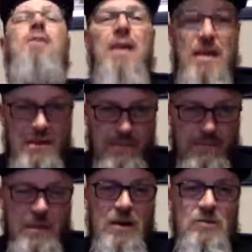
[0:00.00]
their
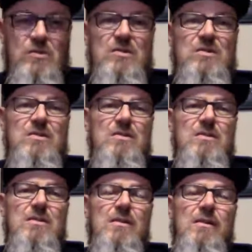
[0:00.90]
head bounces.
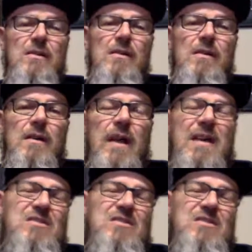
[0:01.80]
And